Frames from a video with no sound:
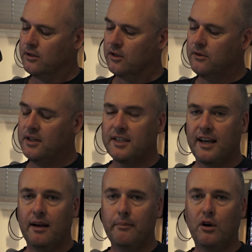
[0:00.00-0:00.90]
So this
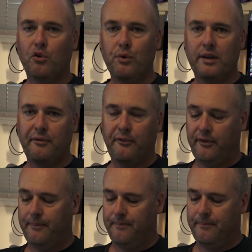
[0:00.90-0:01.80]
camera
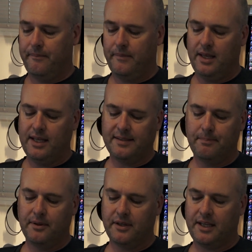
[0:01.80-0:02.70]
with its
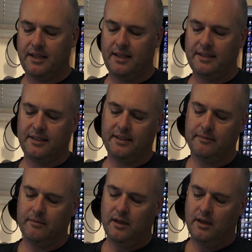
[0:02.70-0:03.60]
body, it's